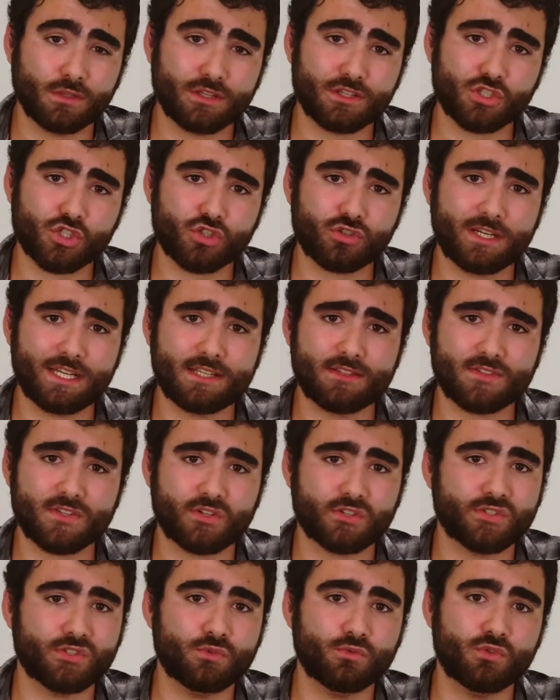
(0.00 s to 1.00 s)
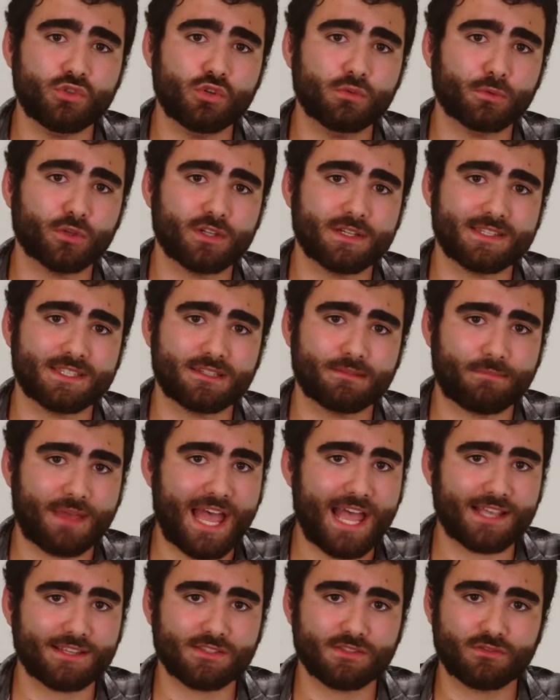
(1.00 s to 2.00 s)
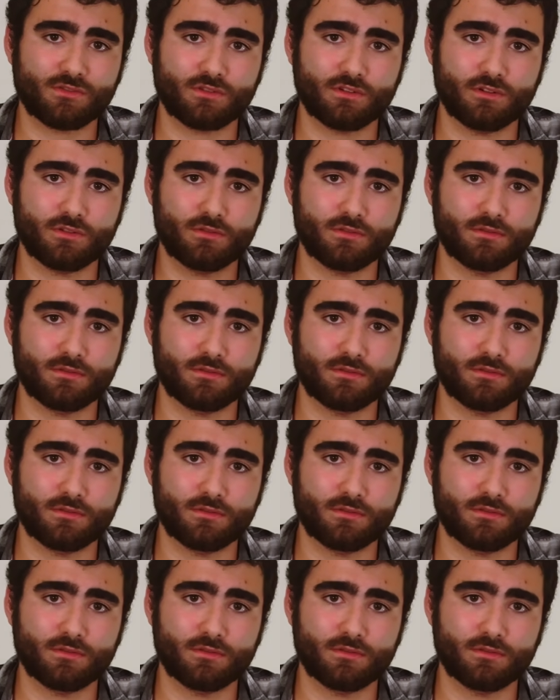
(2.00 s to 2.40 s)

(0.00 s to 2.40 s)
the strings are too numerous to pass through.